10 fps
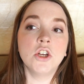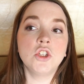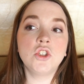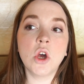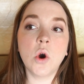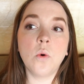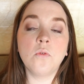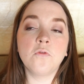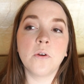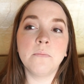
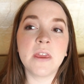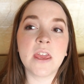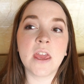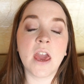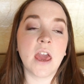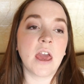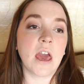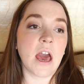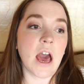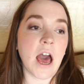So for me,
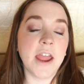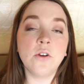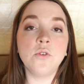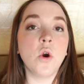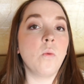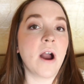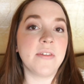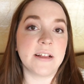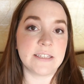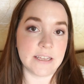I don't know why
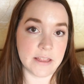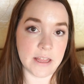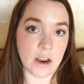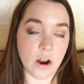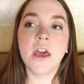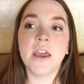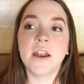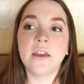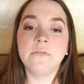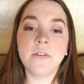that's in there.
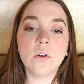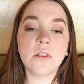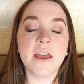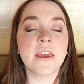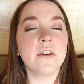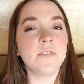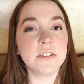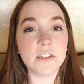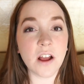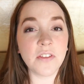And I feel like if
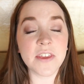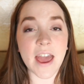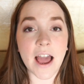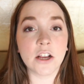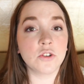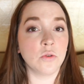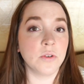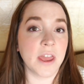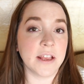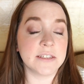it's not the actual
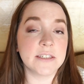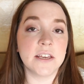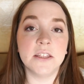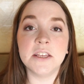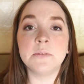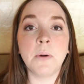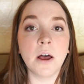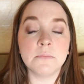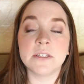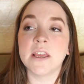case, and these
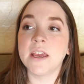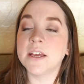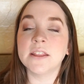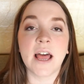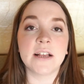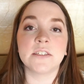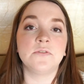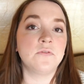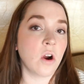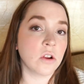pumps can last
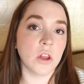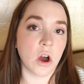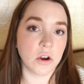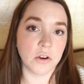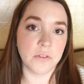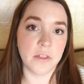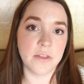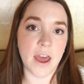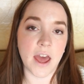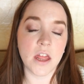far longer
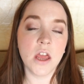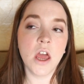than that,